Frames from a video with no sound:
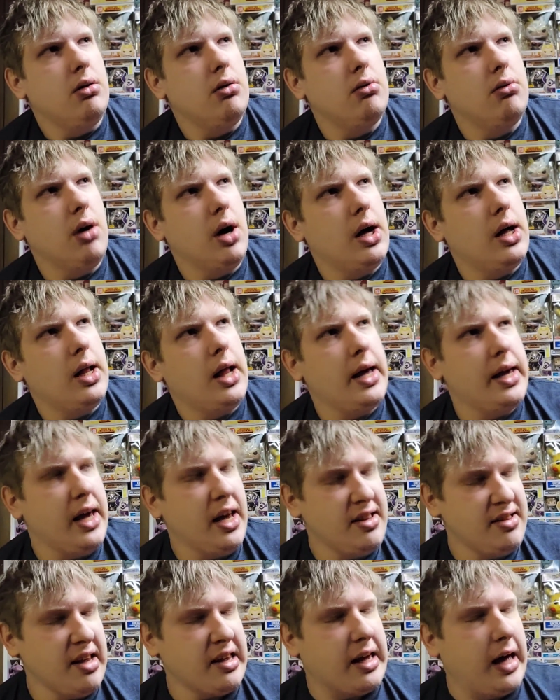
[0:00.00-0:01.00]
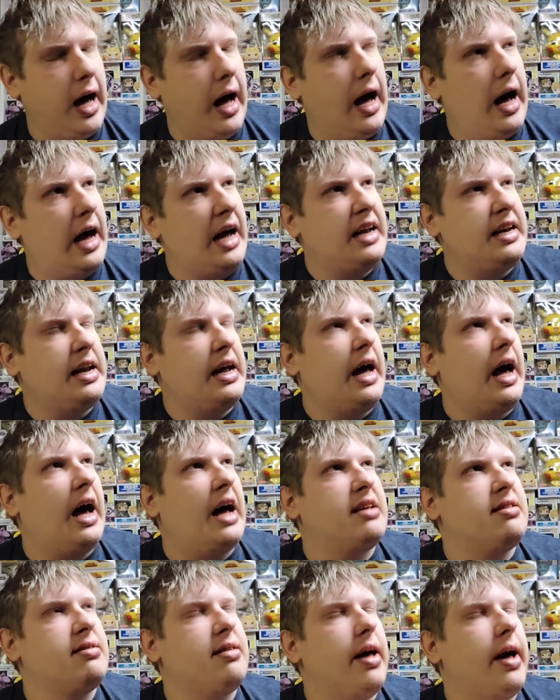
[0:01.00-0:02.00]
Well, I guess it kinda
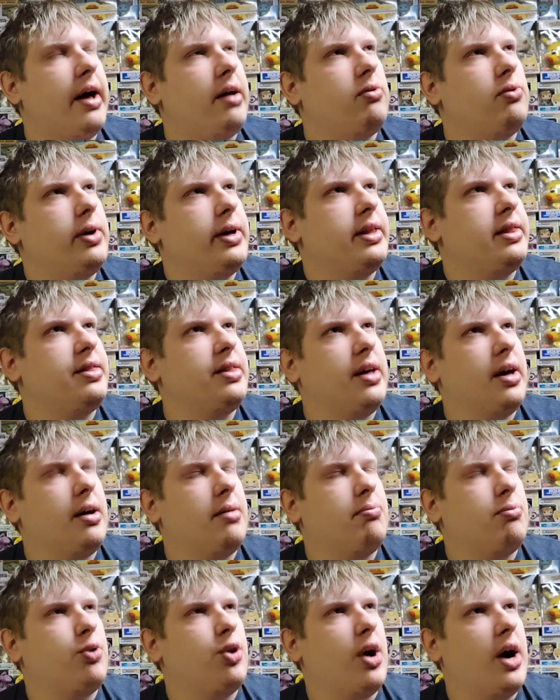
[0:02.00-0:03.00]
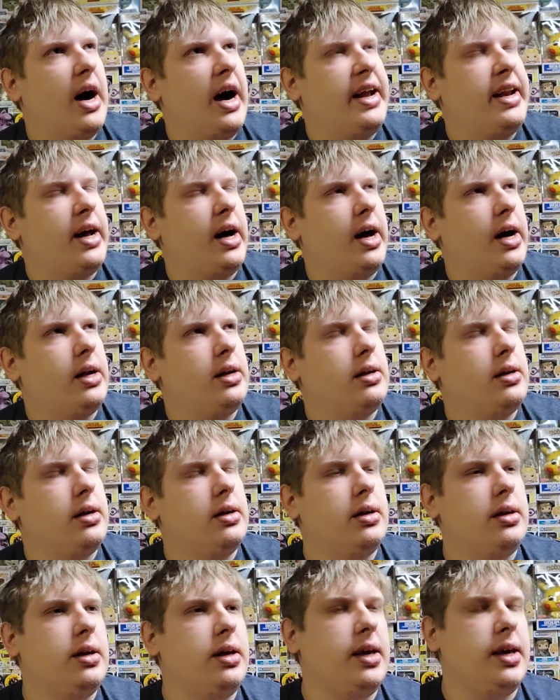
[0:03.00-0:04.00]
has that with Maridon.
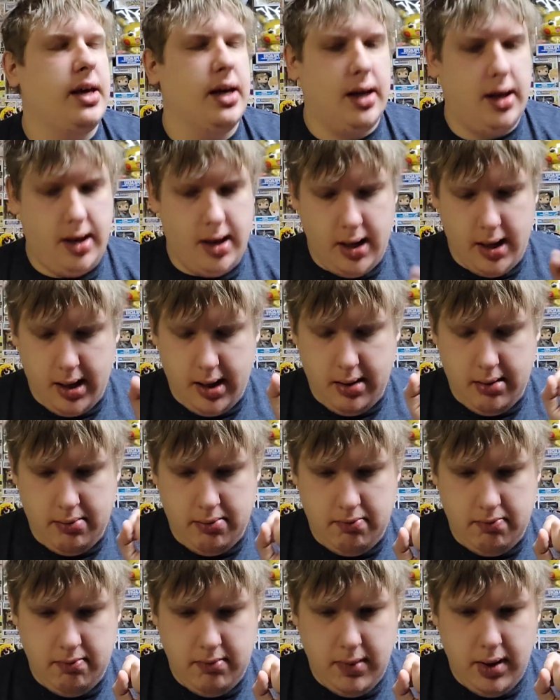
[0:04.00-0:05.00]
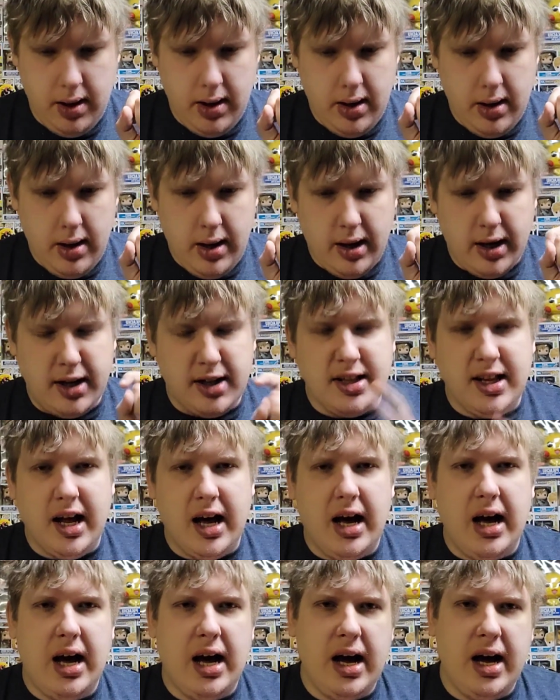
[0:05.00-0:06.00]
He can
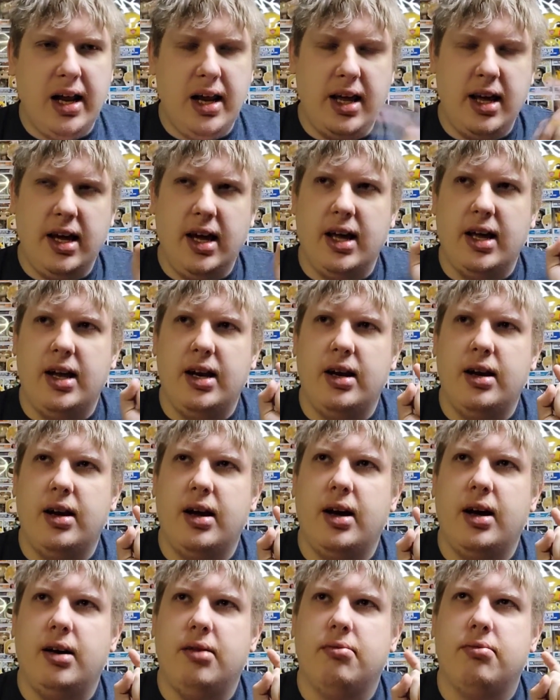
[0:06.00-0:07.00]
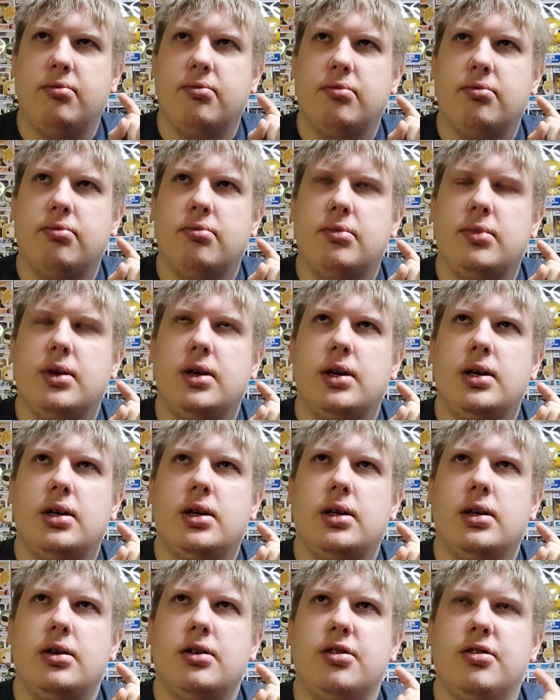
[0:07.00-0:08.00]
glide, he can
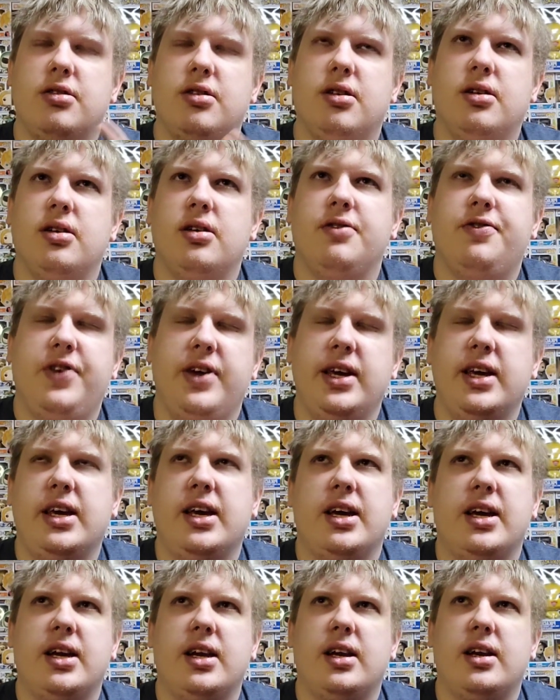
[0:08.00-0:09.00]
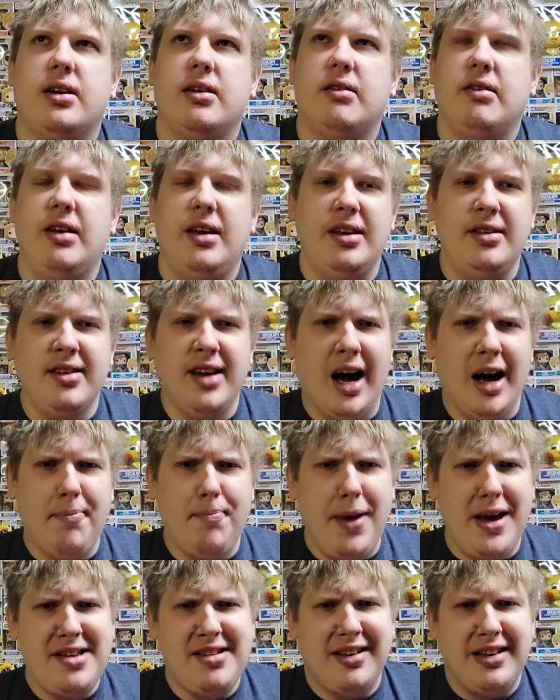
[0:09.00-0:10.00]
surf, he's got
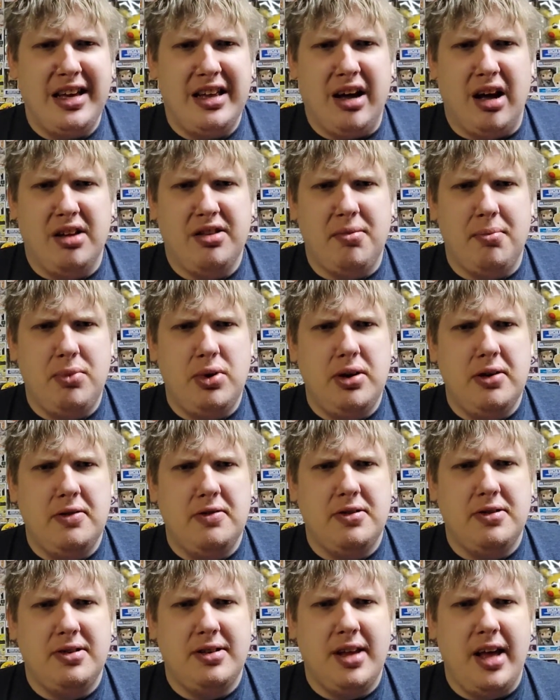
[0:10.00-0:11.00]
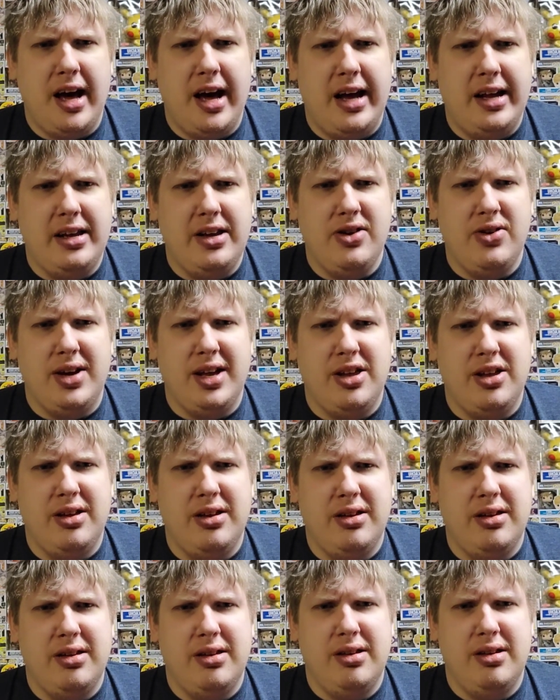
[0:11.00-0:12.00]
basically all the moves that you
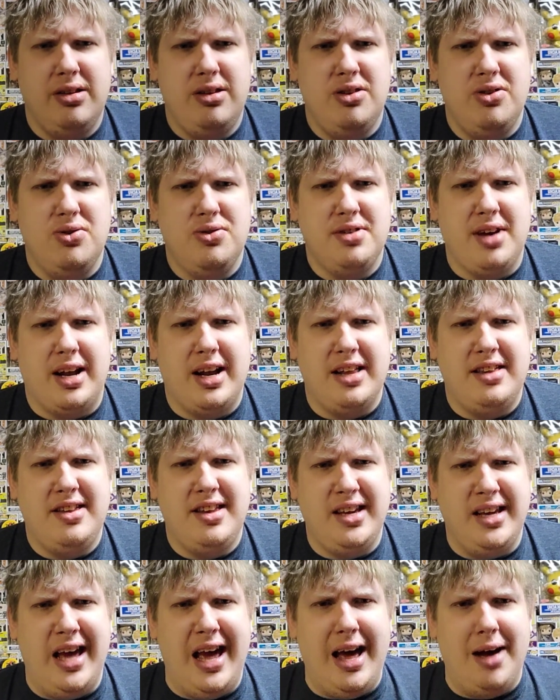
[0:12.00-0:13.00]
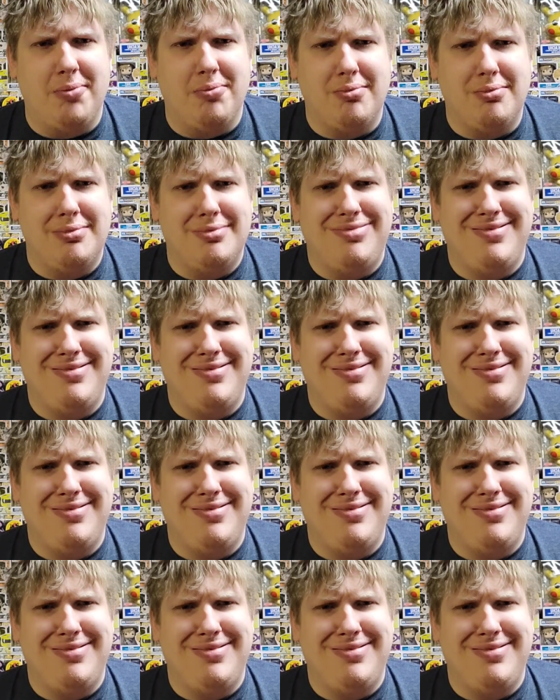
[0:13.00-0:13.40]
can use on a TM.